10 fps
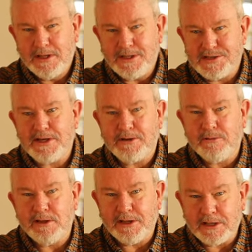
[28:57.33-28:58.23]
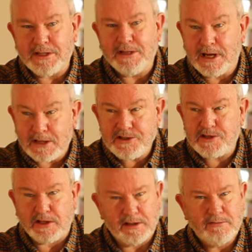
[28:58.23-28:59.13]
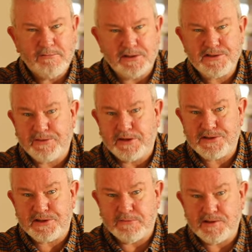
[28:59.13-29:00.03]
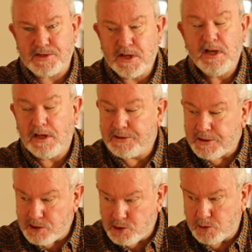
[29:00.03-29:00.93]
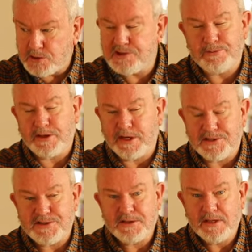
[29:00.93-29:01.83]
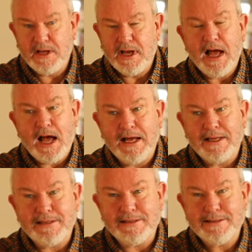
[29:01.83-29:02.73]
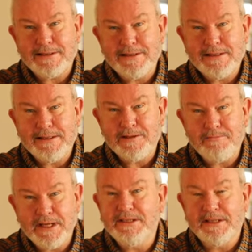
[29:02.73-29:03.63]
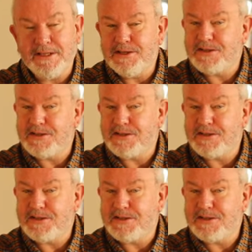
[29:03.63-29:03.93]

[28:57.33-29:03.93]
the city relied largely for its fire service on the insurance brigades. And in the mid-19th